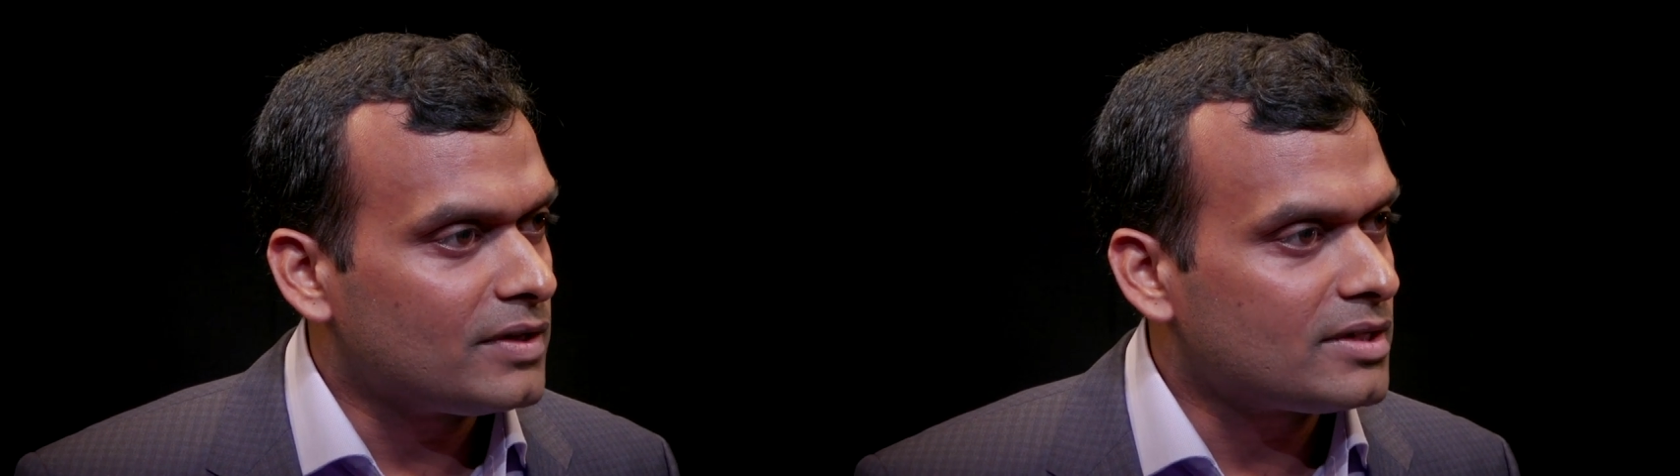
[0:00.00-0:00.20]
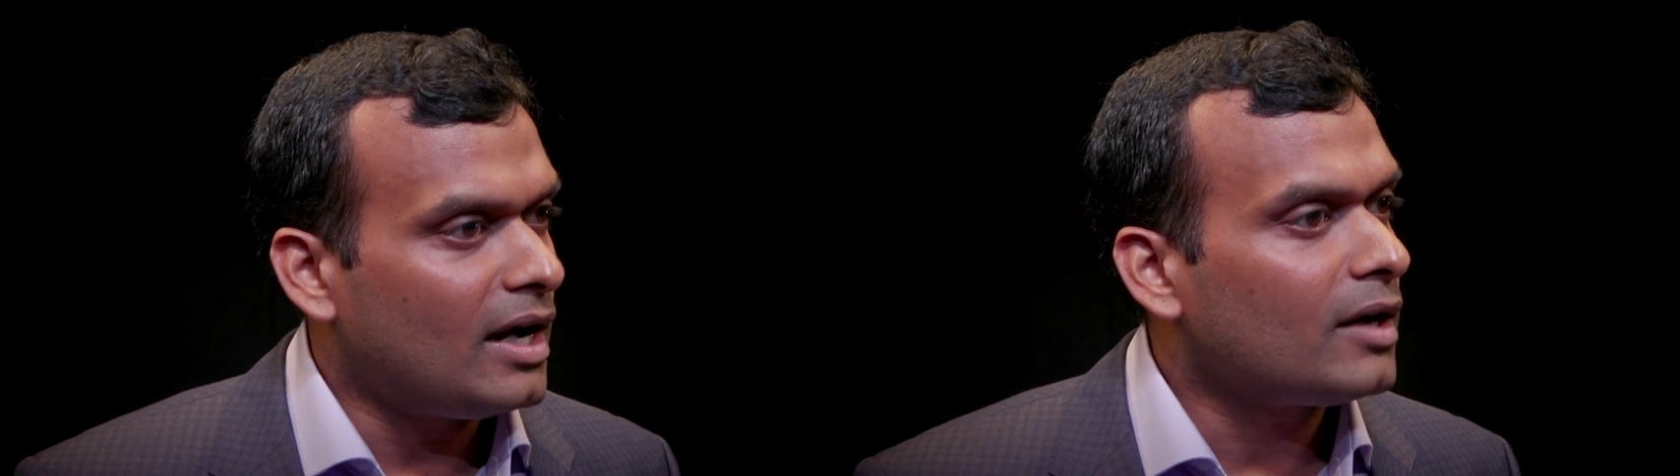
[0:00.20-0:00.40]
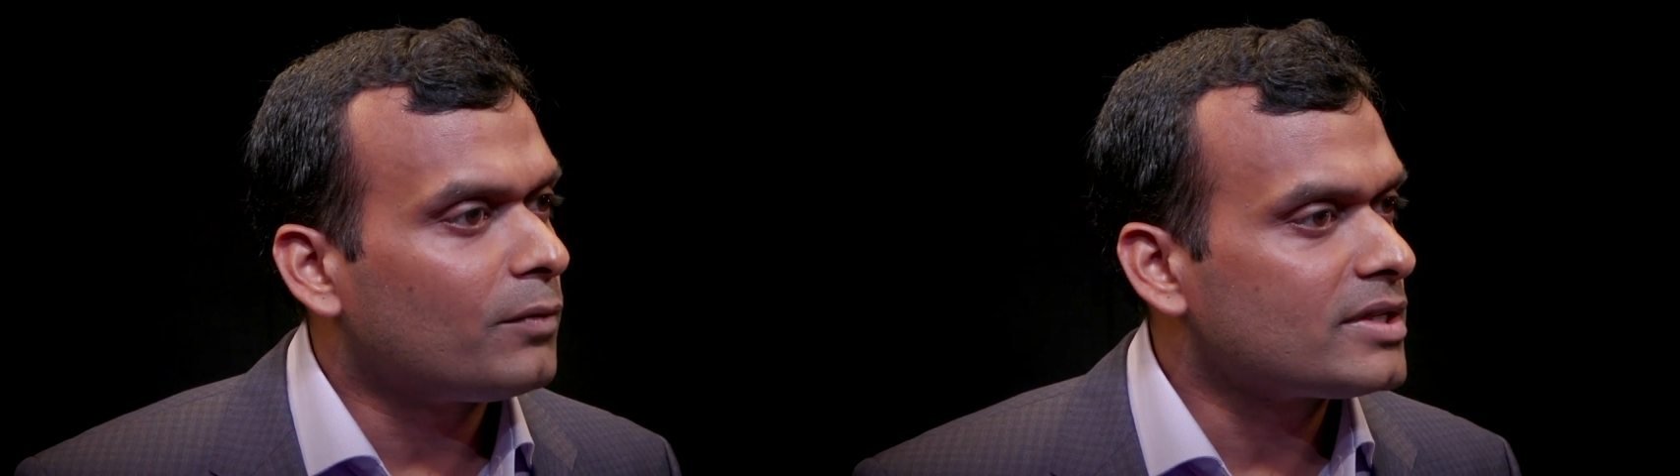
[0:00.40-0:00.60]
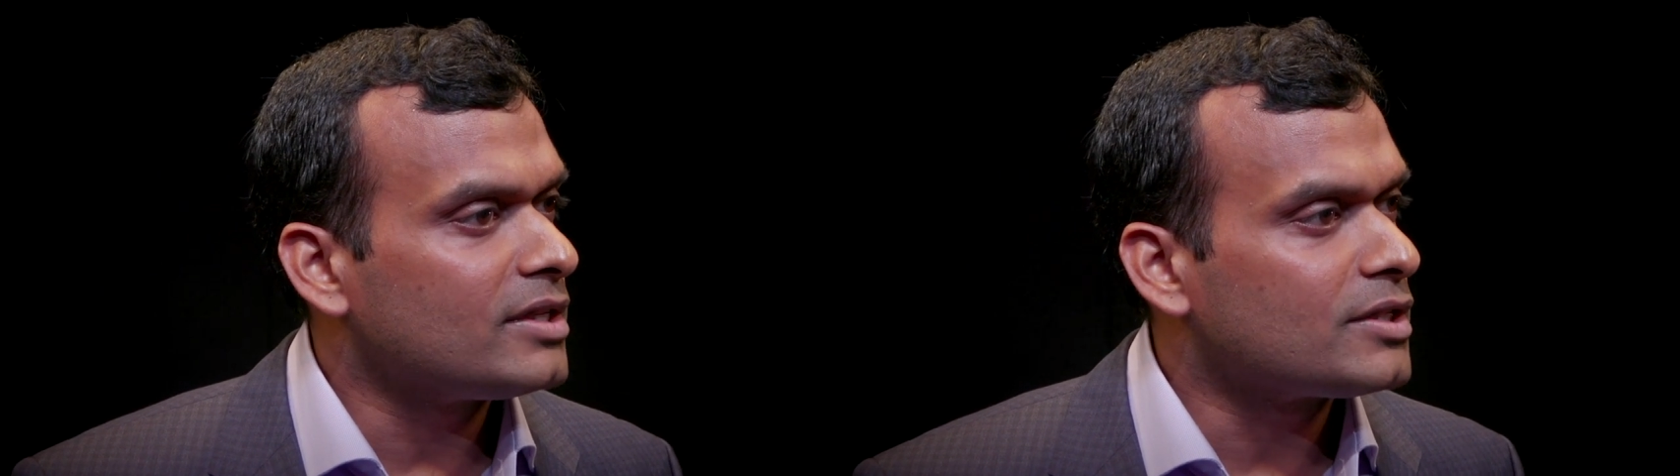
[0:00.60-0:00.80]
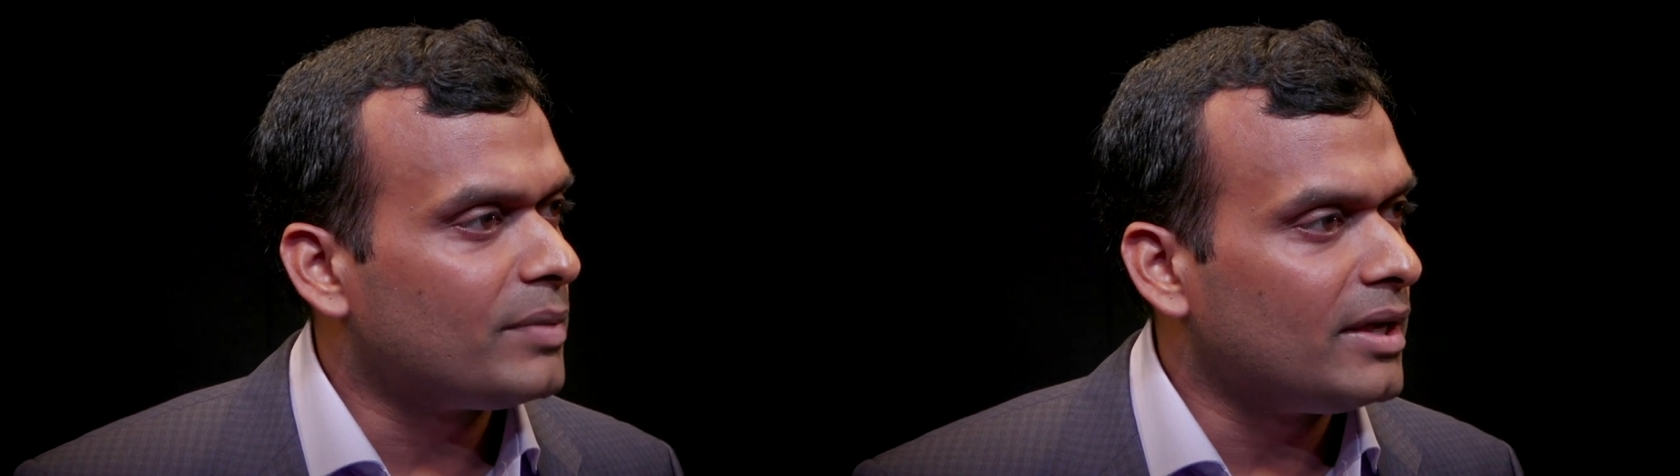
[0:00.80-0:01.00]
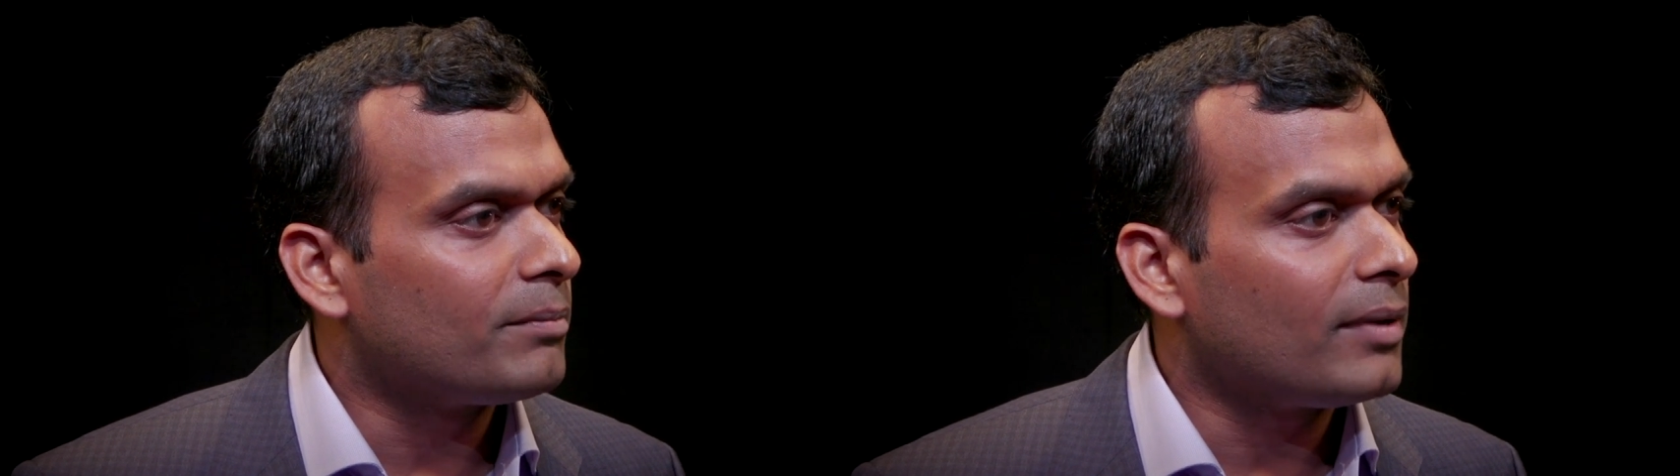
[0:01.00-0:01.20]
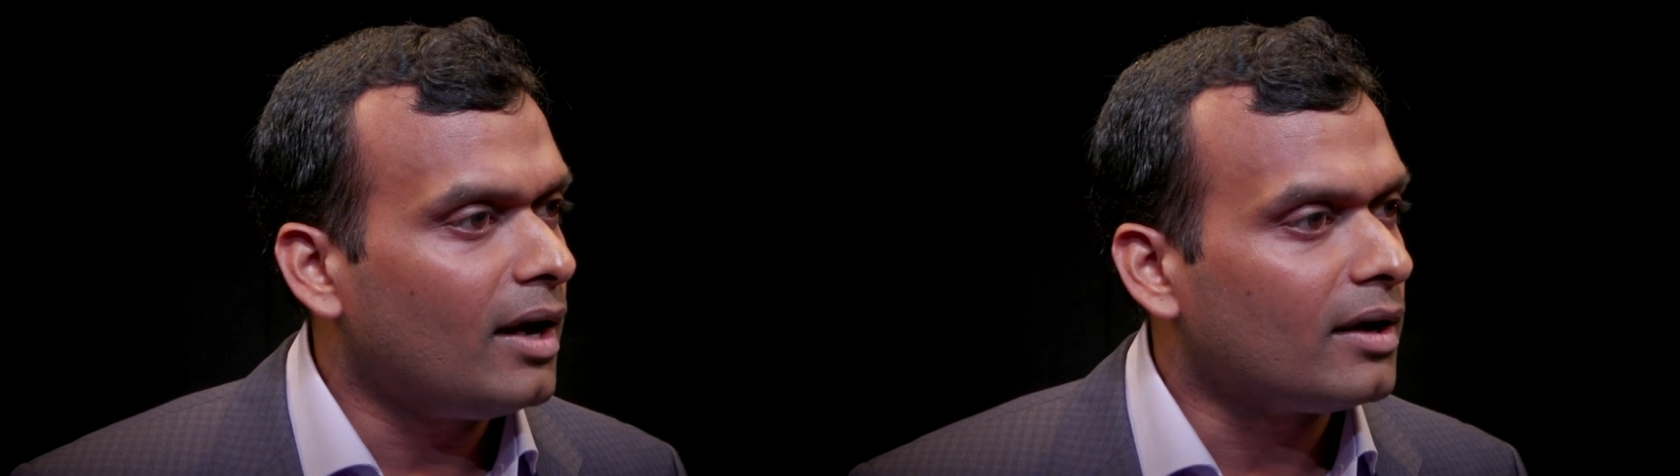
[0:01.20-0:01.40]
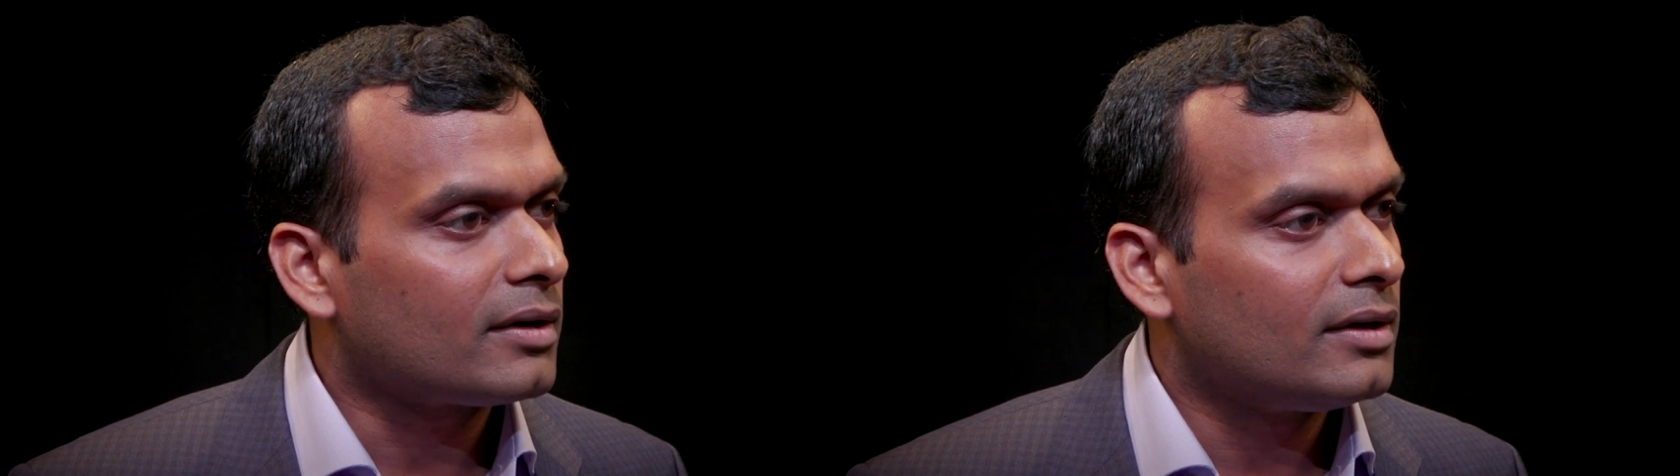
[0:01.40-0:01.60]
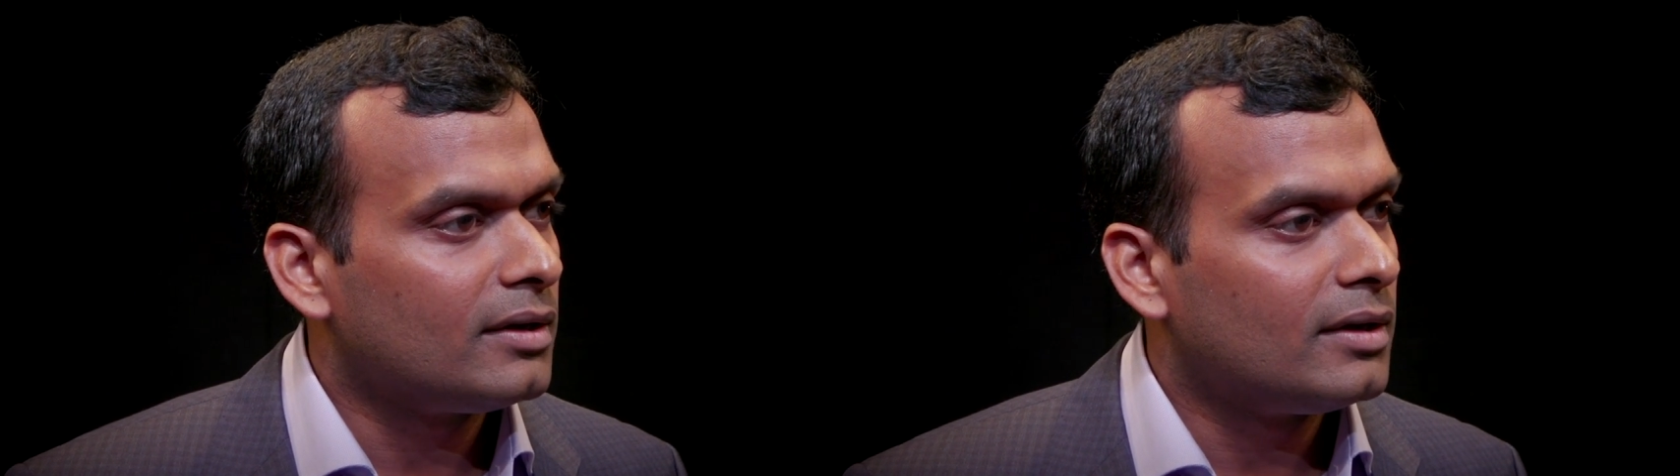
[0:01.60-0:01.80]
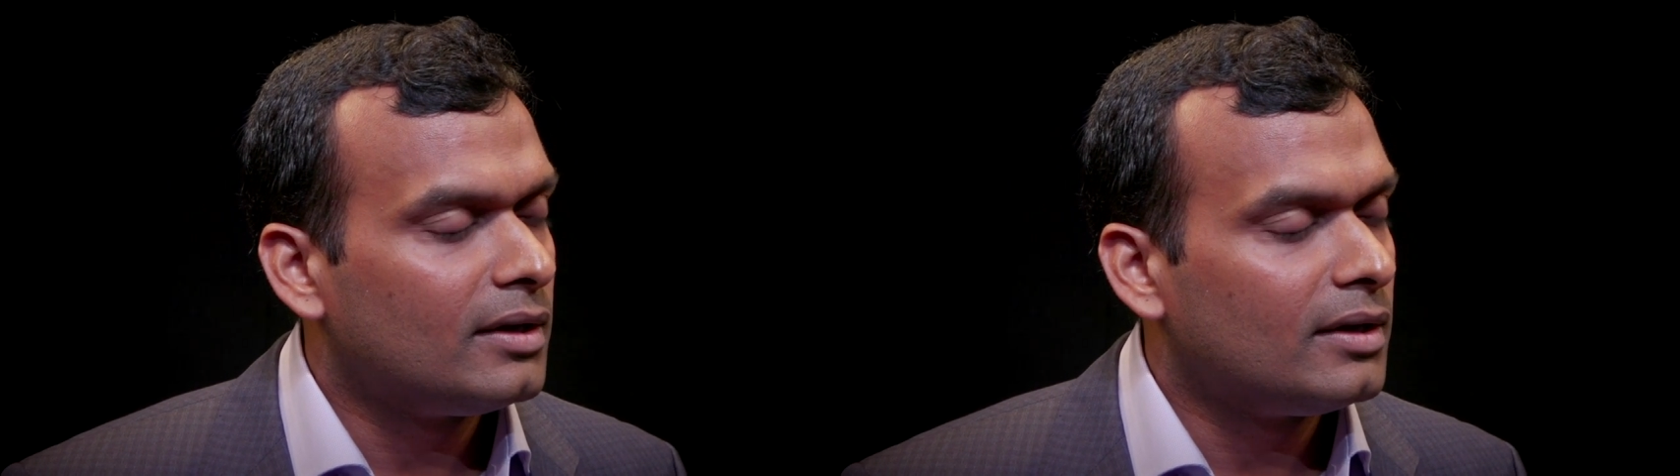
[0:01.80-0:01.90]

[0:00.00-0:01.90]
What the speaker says: his heart vessels being blocked,